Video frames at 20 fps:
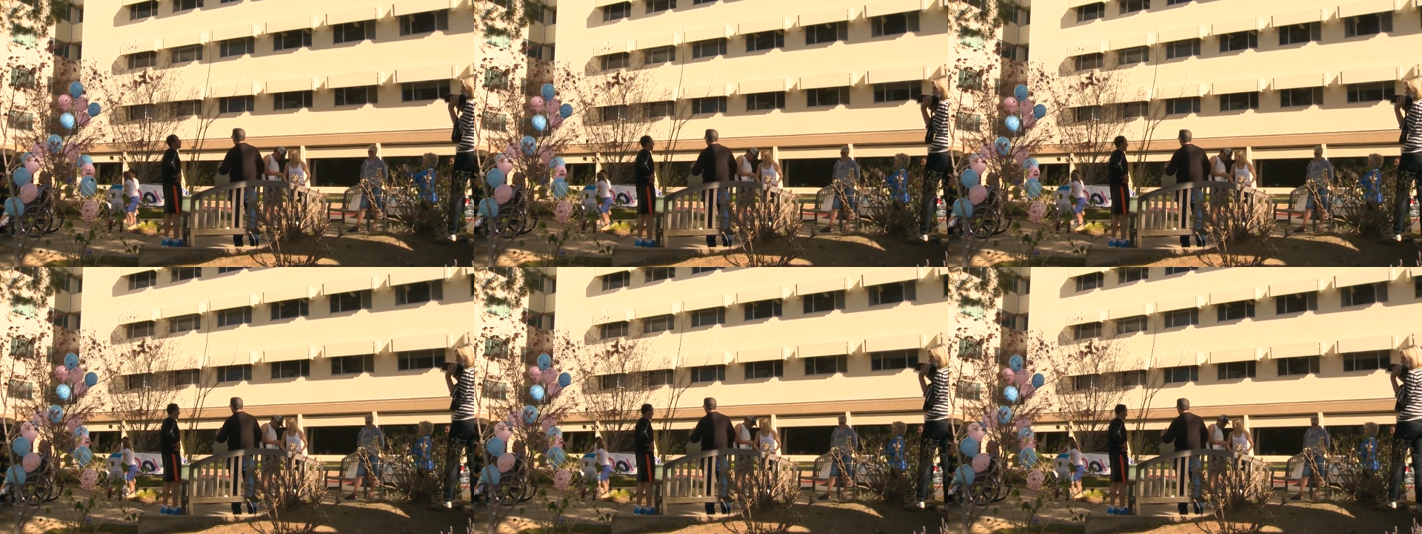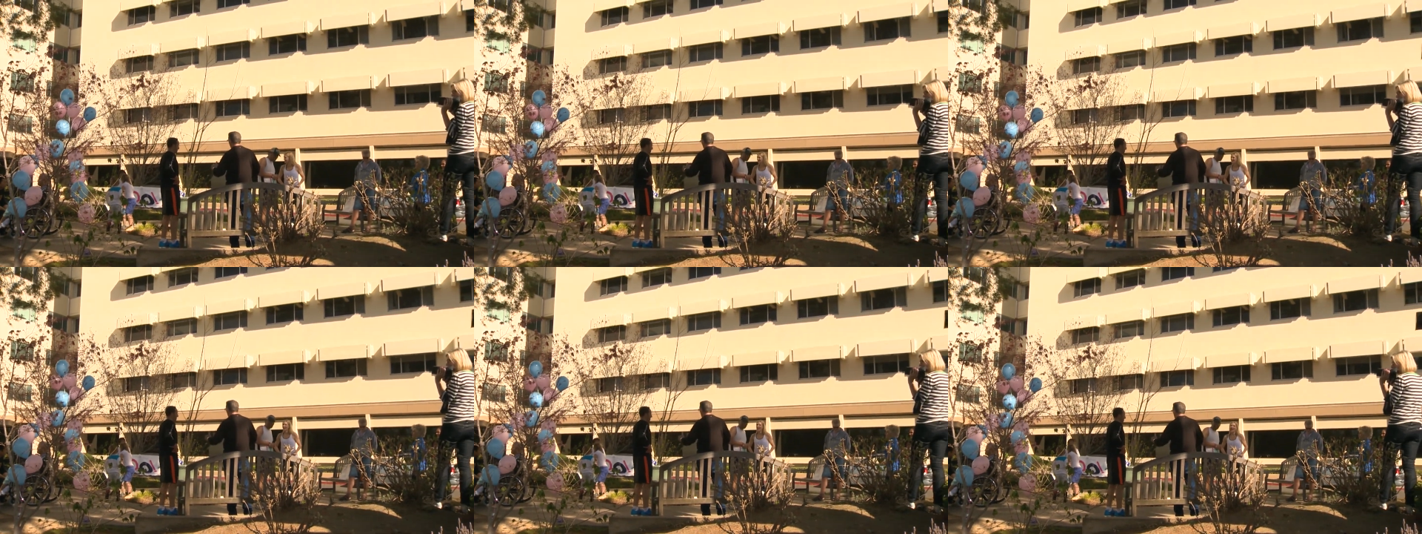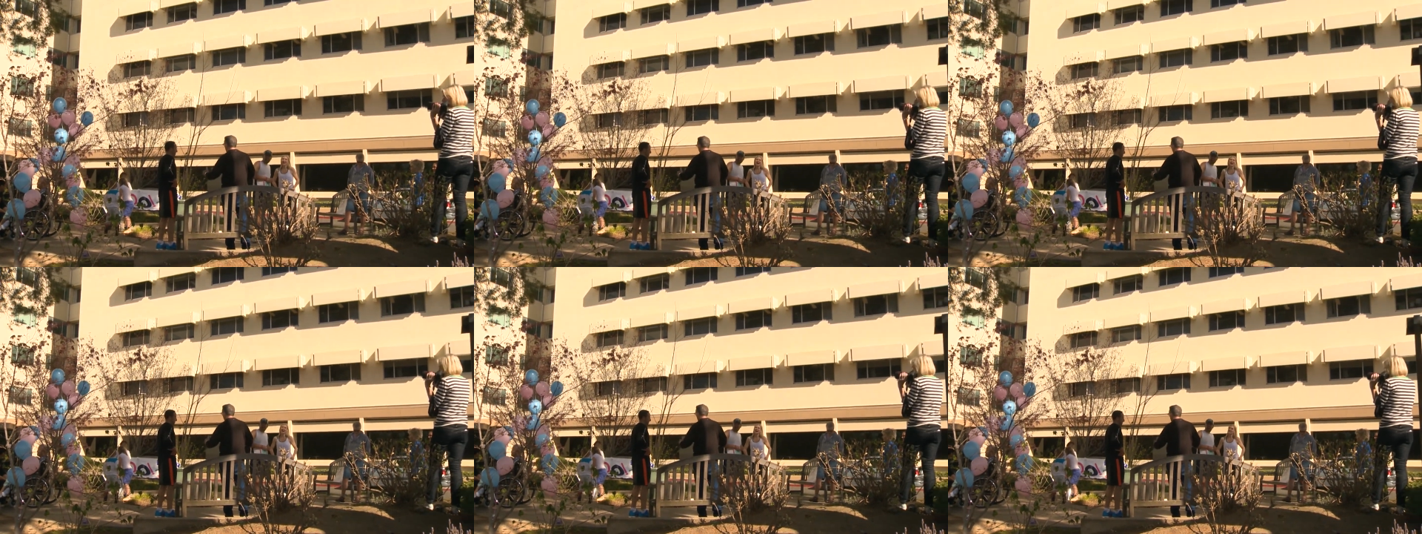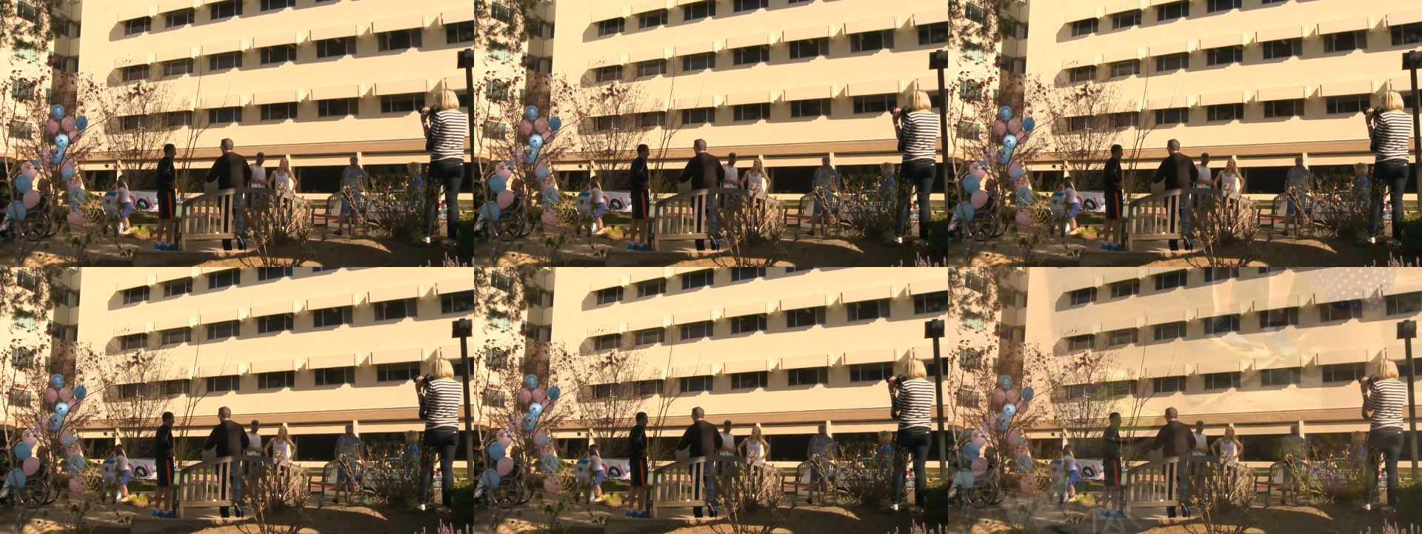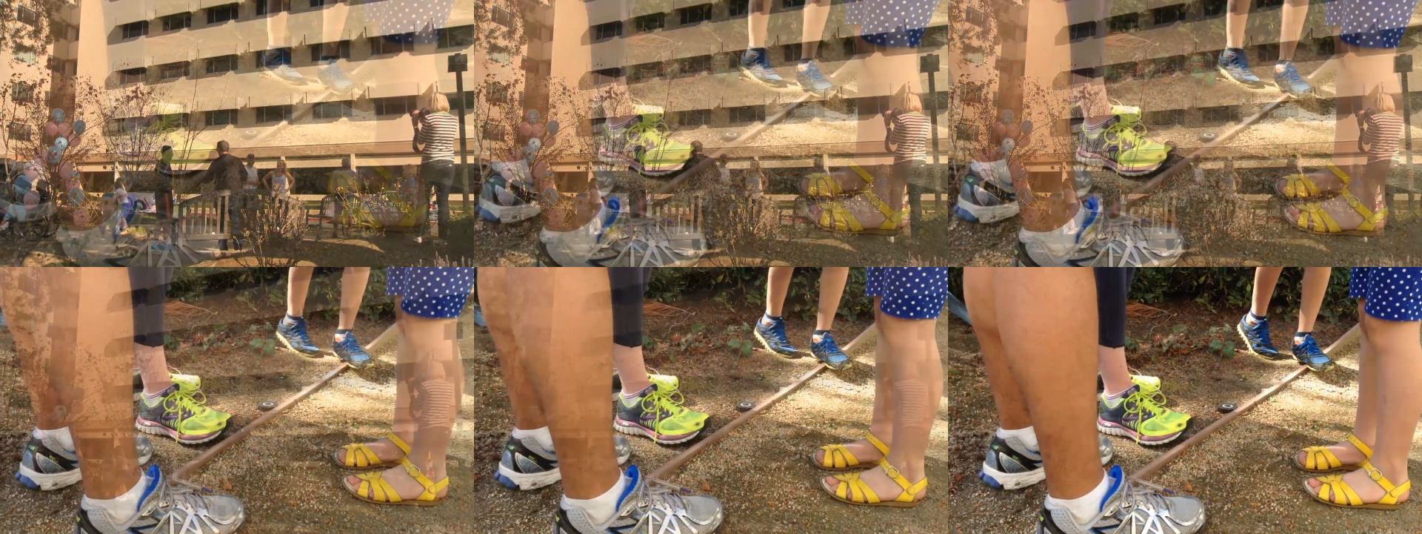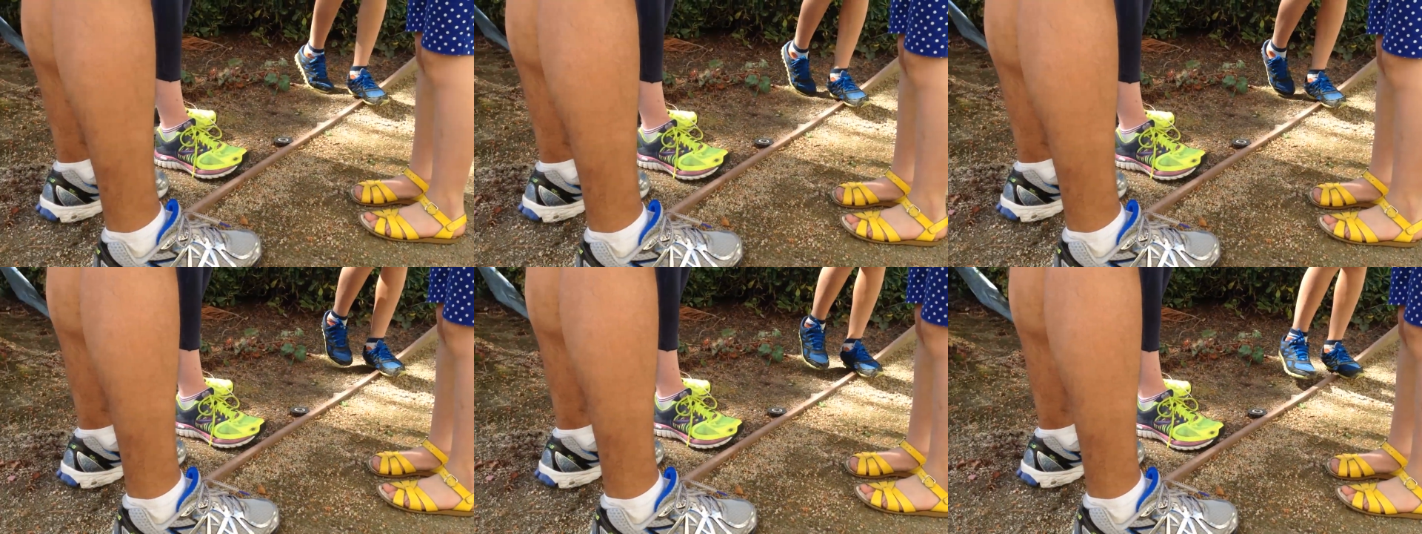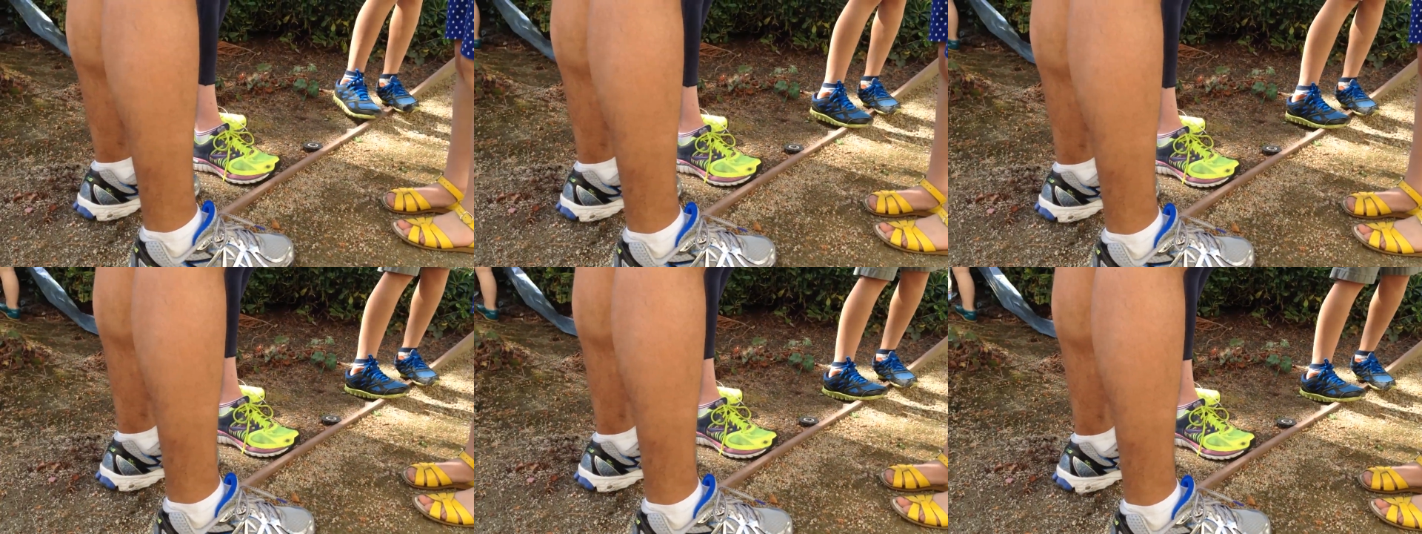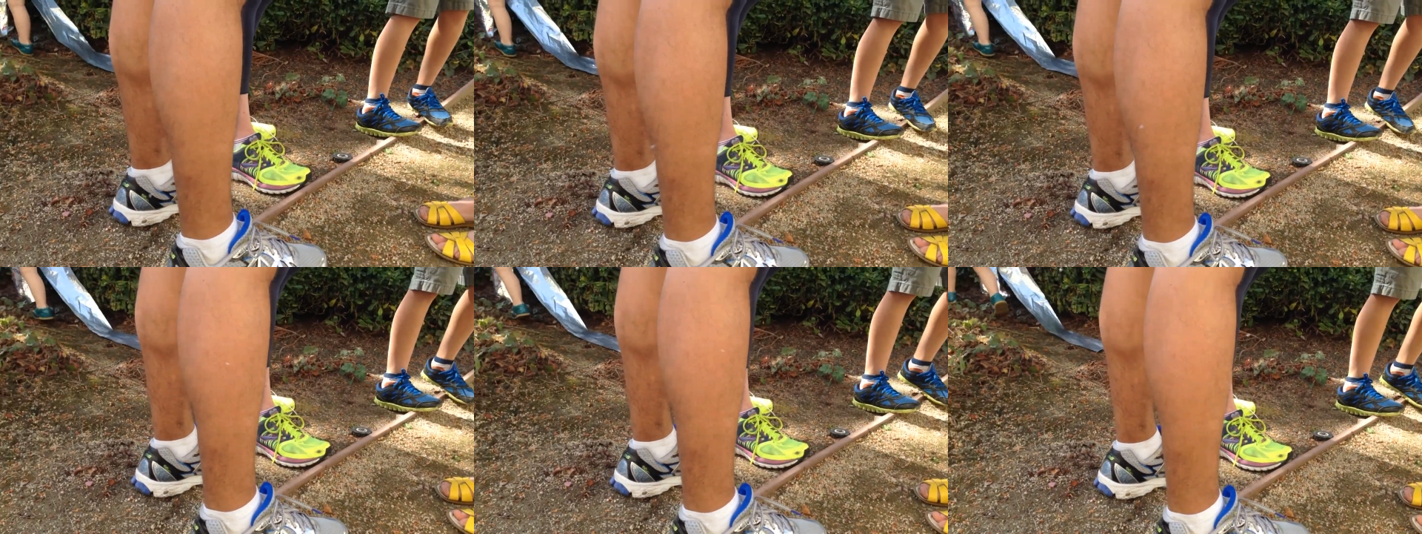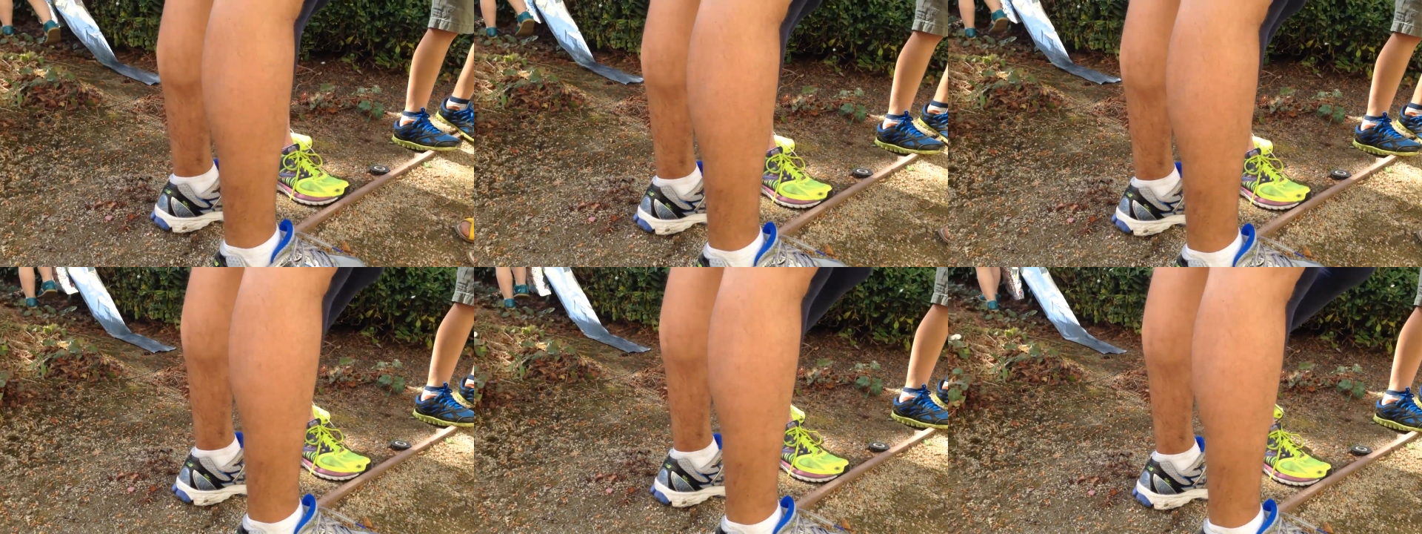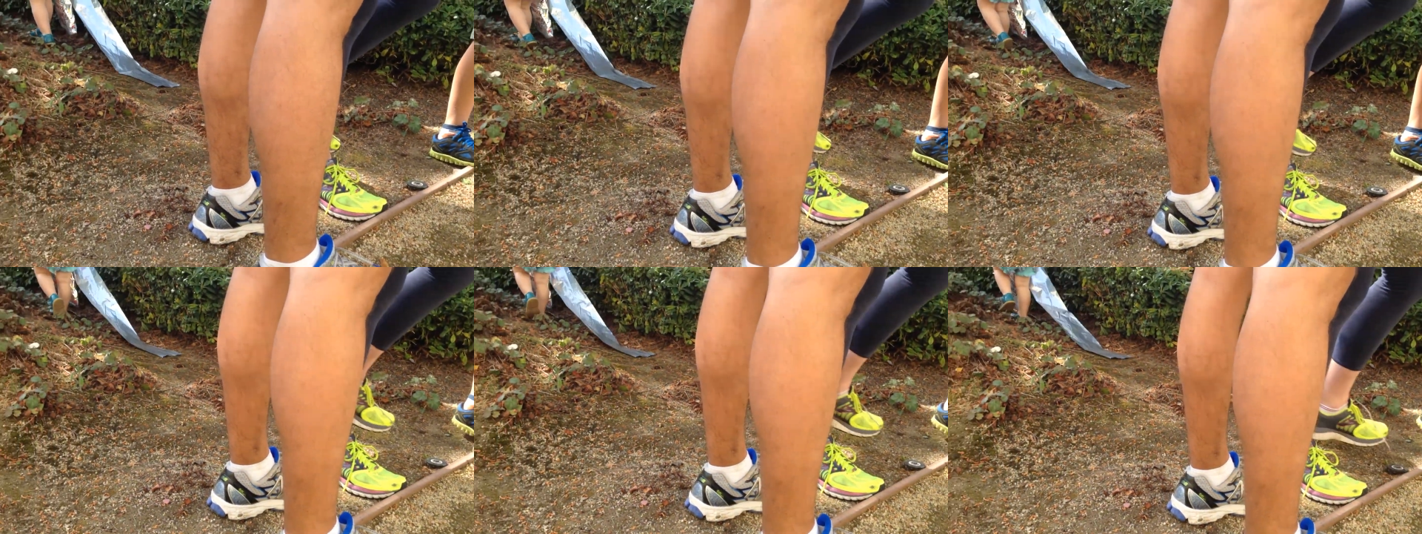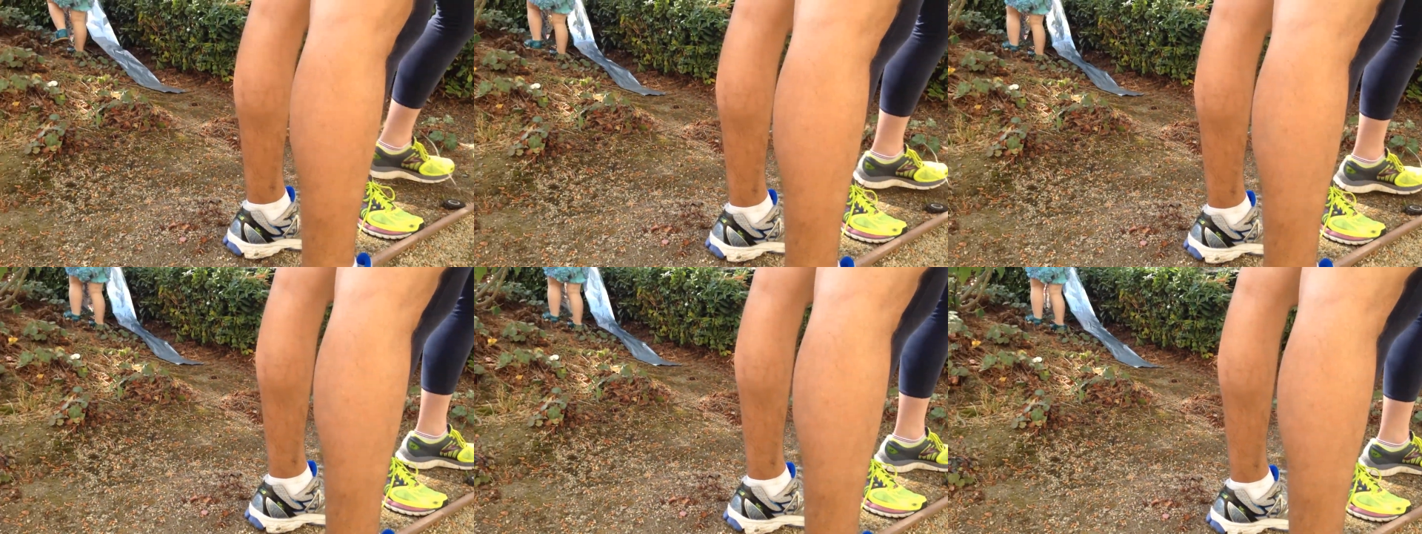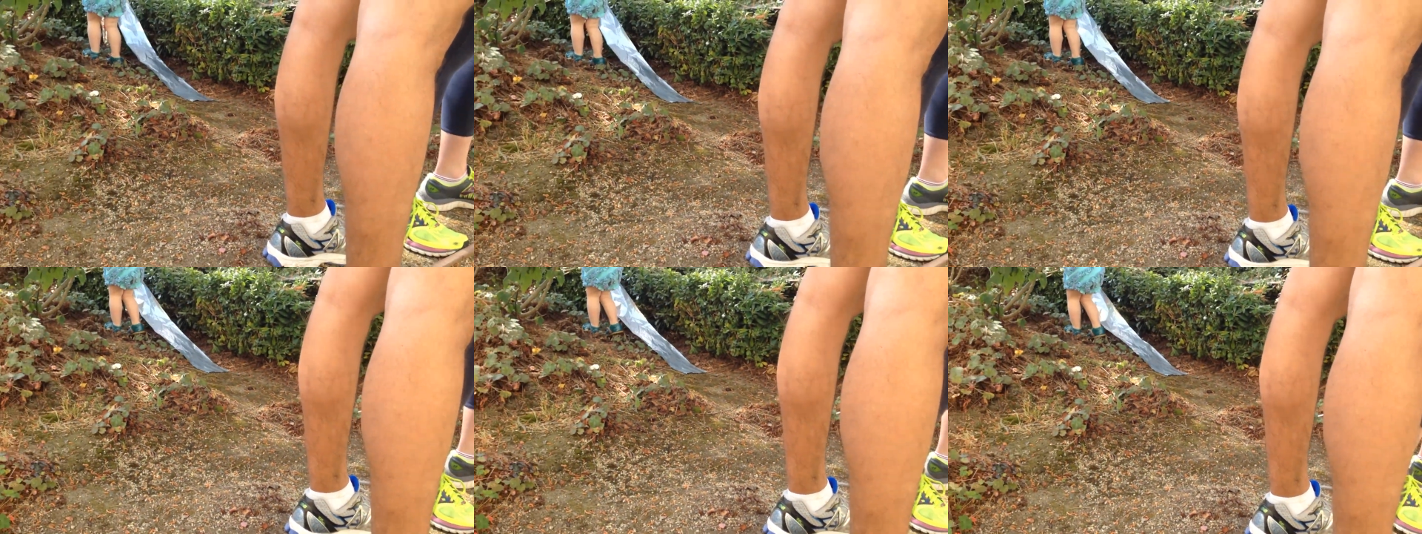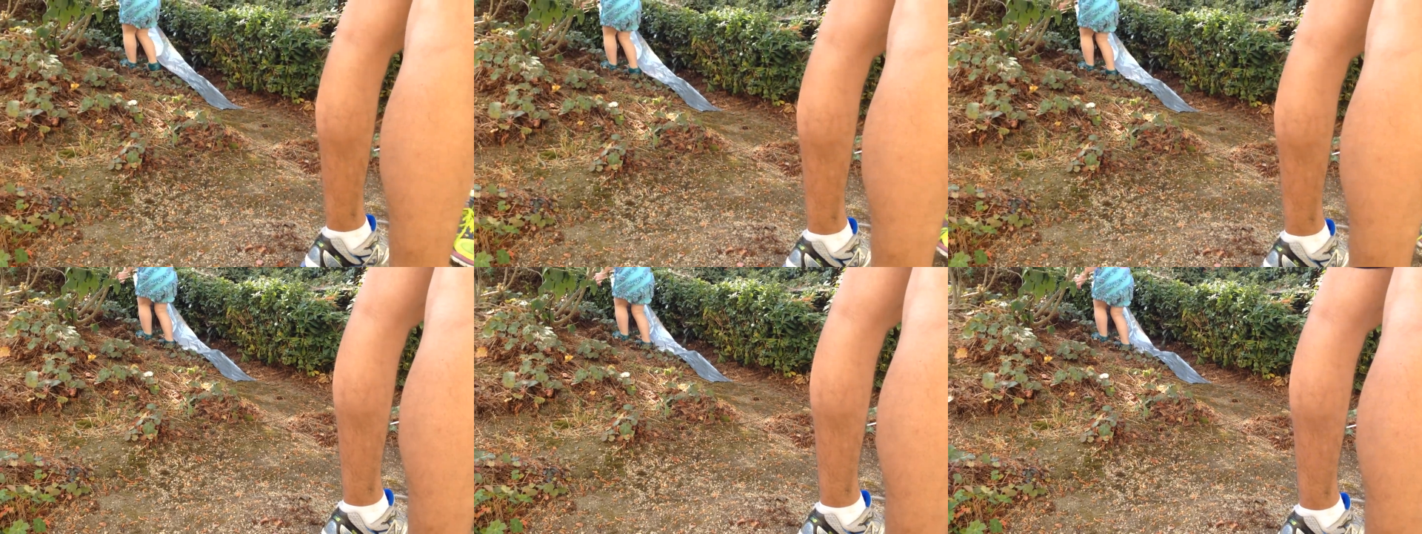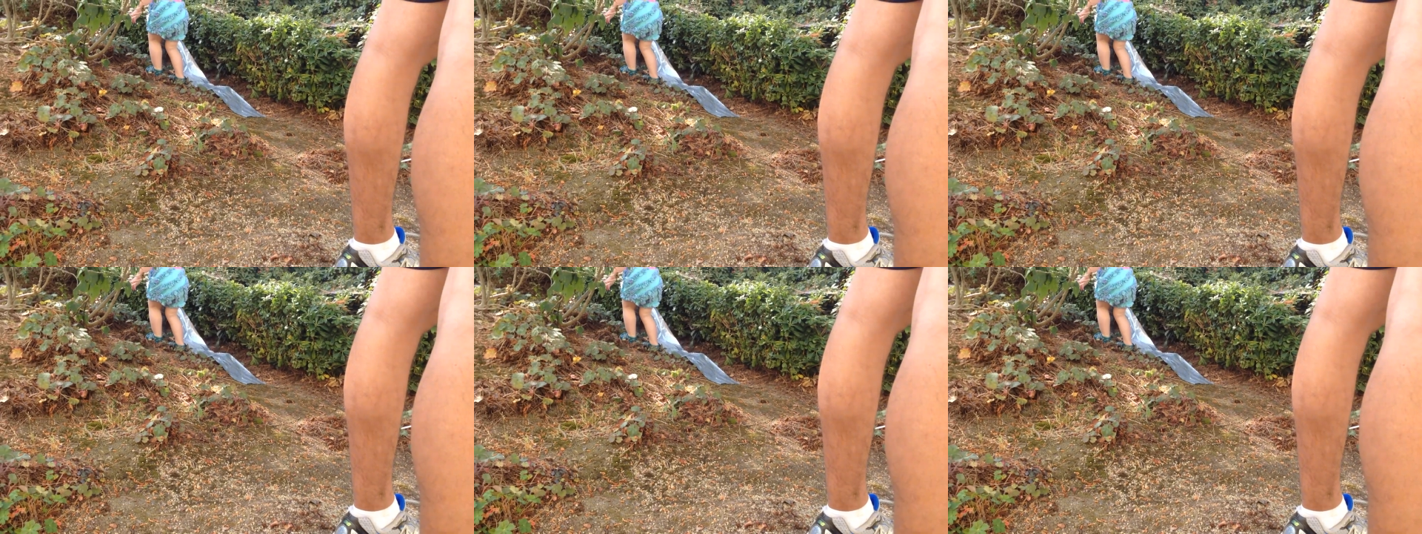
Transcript: [unreadable: no face in view]